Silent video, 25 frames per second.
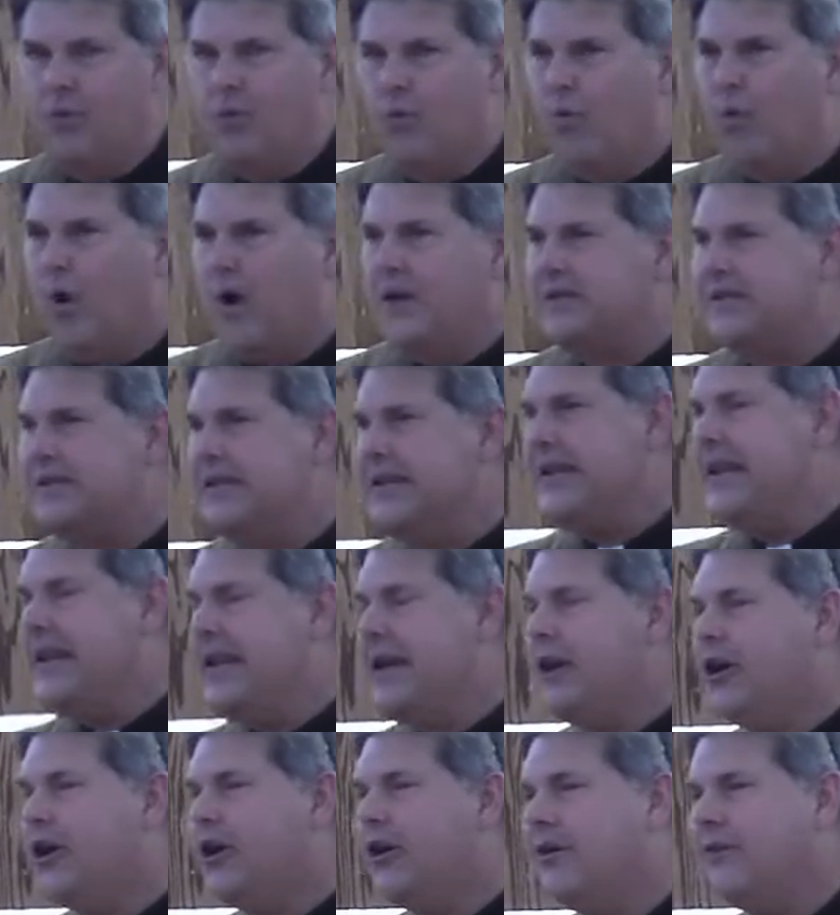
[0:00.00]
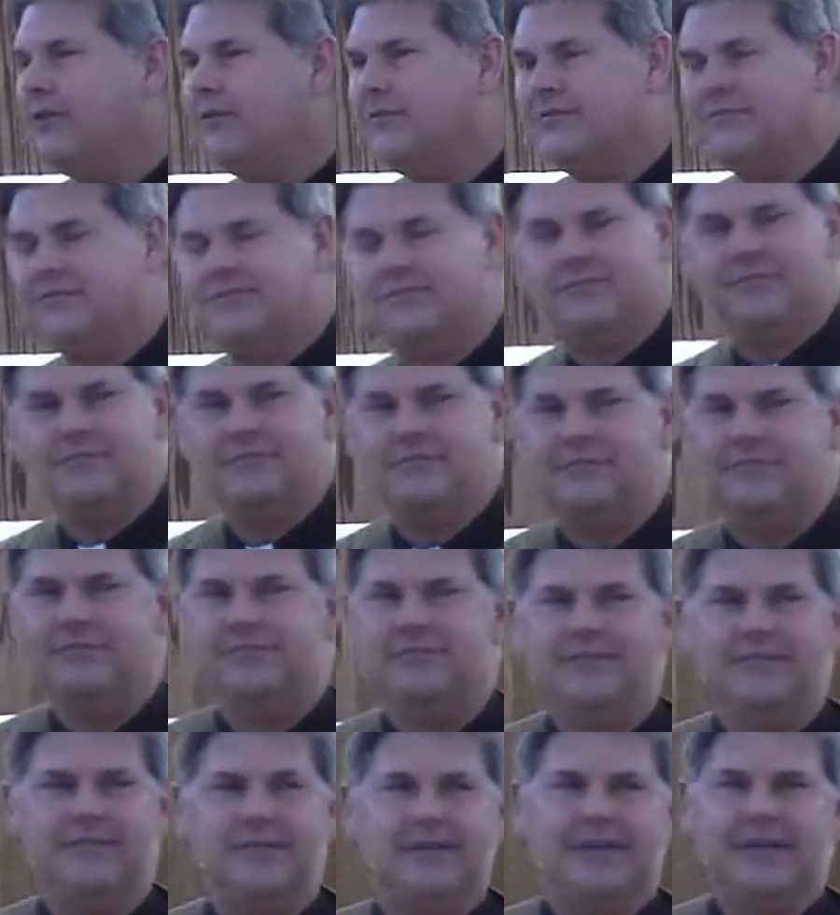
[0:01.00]
once a year,
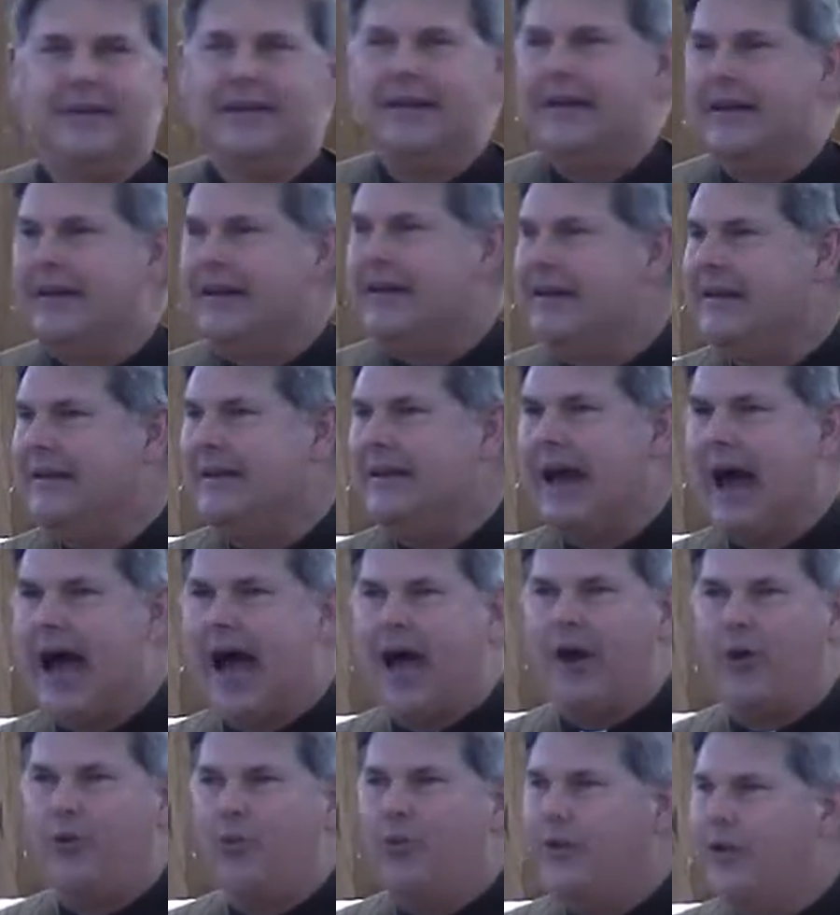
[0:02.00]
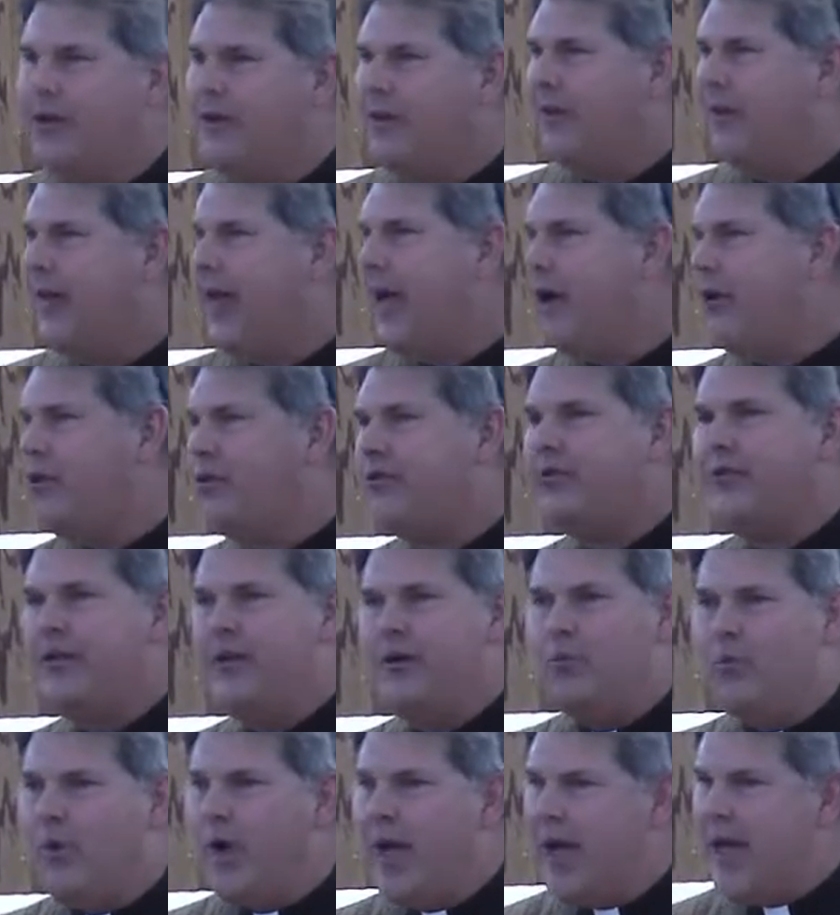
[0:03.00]
not a real
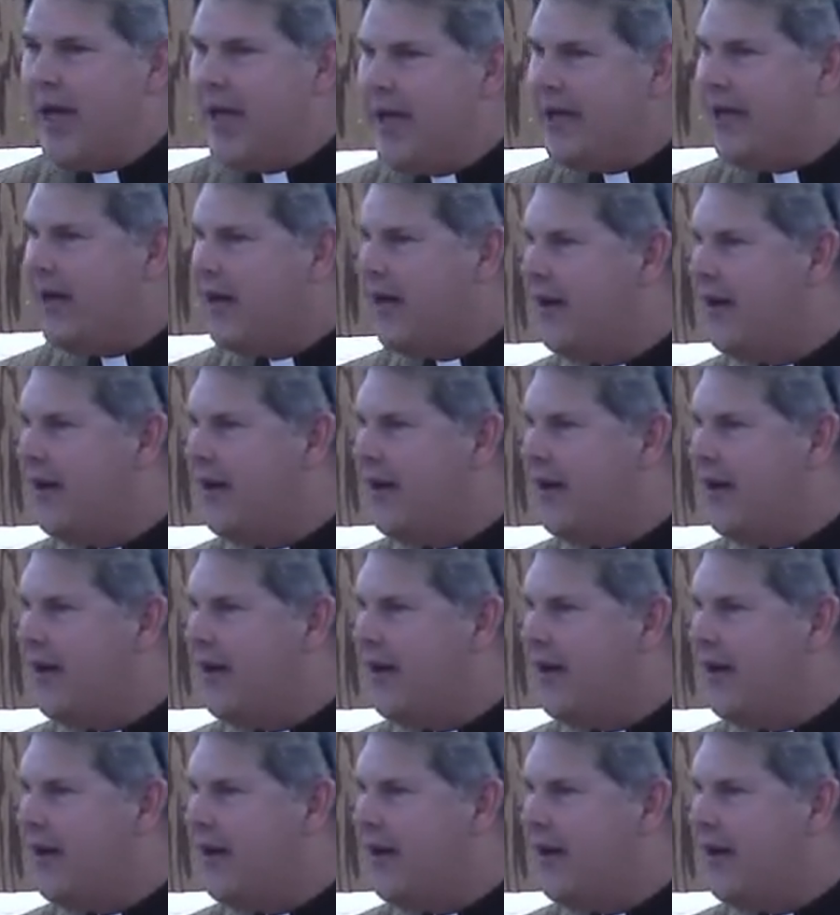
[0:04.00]
healthy way